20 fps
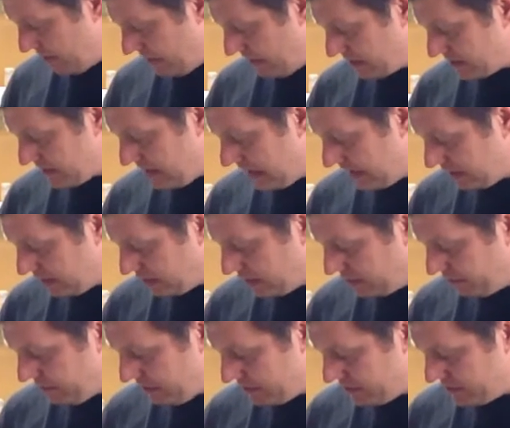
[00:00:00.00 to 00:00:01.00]
because I had the
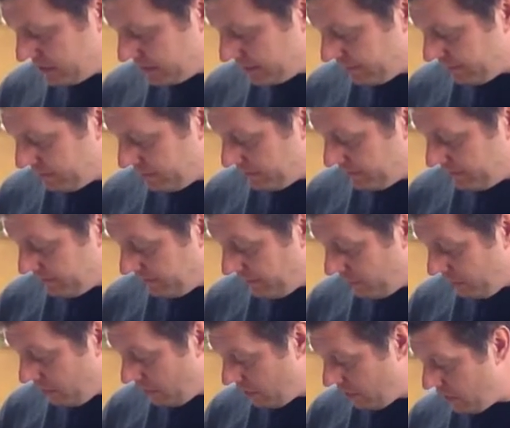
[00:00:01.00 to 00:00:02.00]
golden brown sugar from
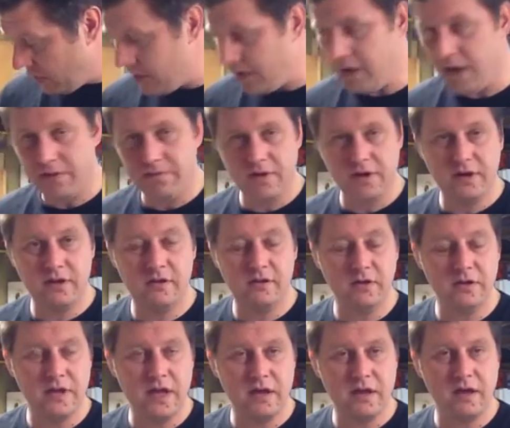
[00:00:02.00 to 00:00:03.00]
before. I'm not
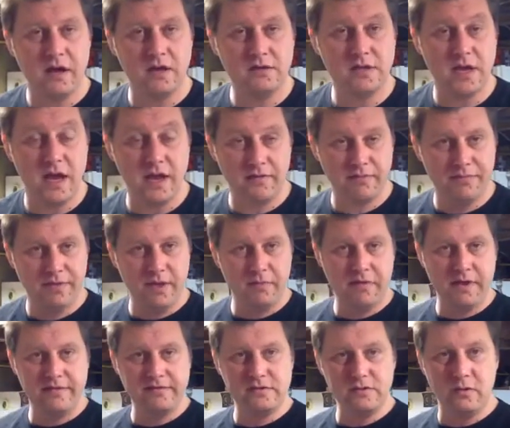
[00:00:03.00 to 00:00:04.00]
including that cost. I think
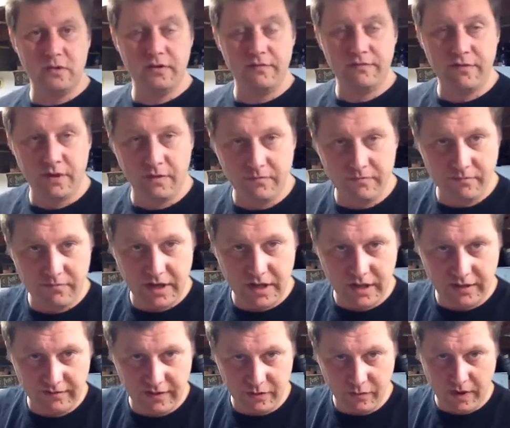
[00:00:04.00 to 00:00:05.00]
I stole it from my
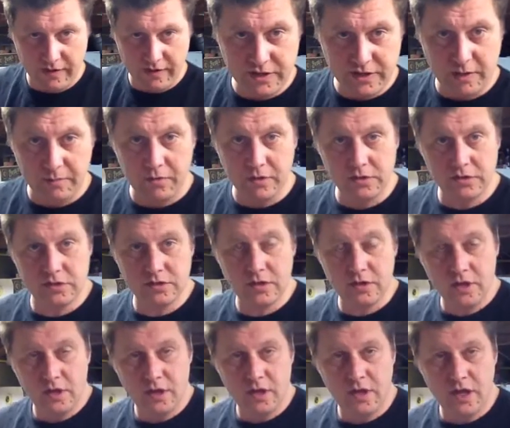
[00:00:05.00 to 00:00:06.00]
lovely cupboards,
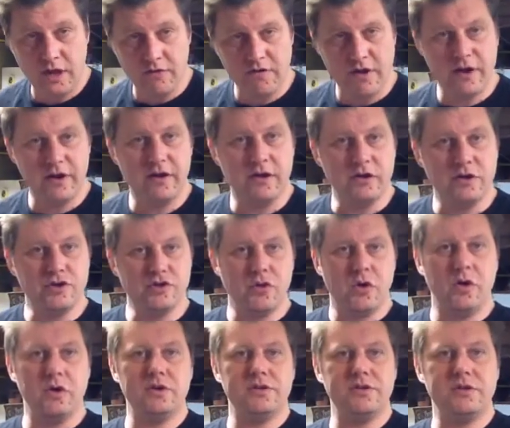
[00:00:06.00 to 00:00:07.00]
the rated hair
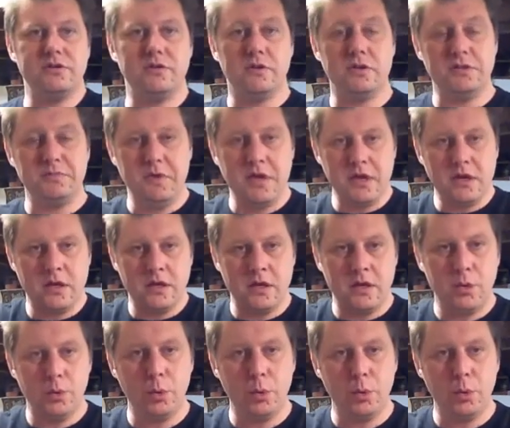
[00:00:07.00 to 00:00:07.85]
drawers, so to speak.